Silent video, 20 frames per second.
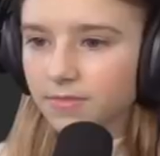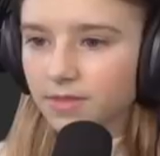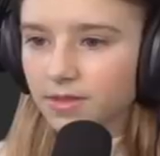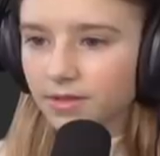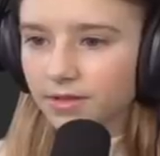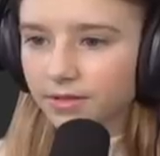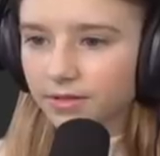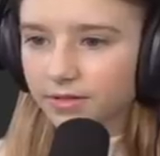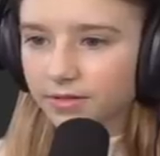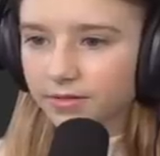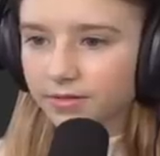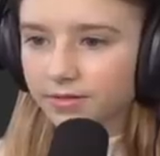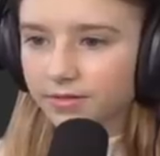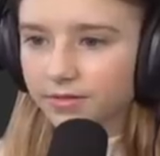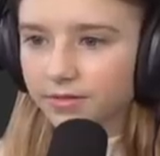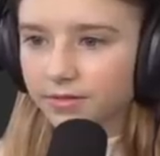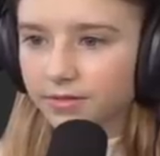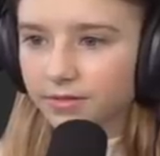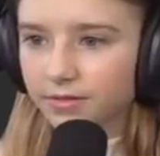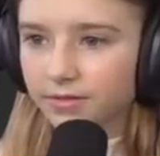
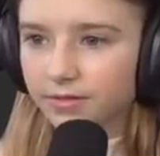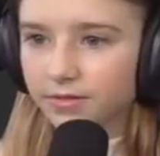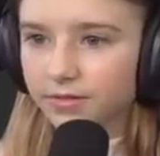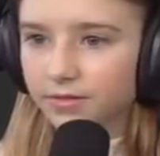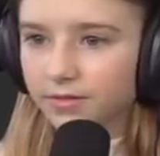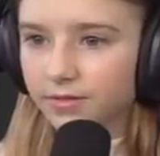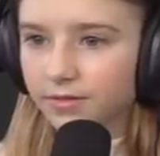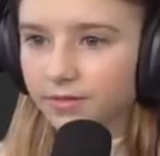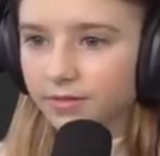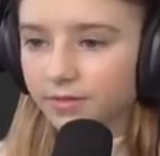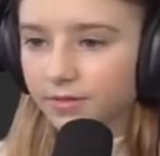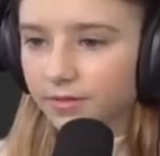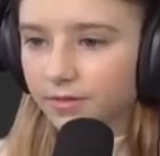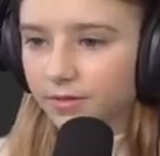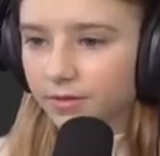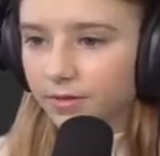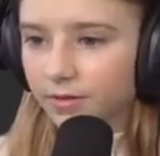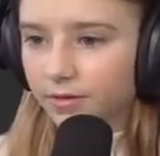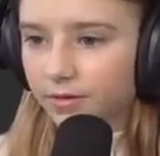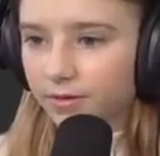
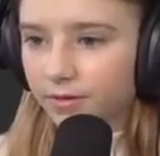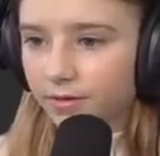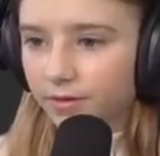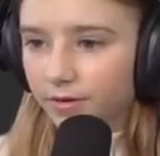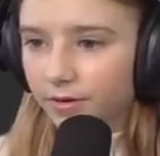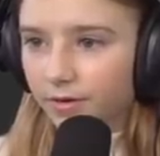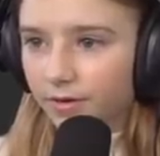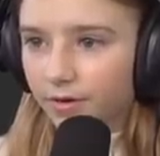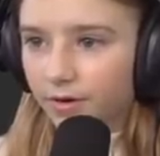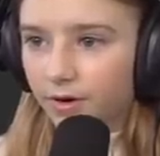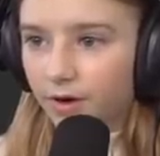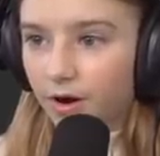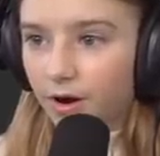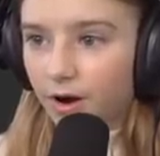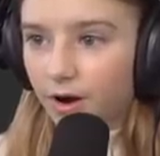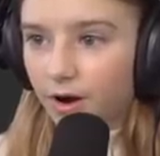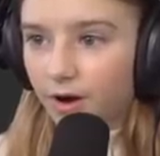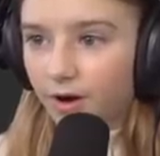No words are spoken by the person on screen.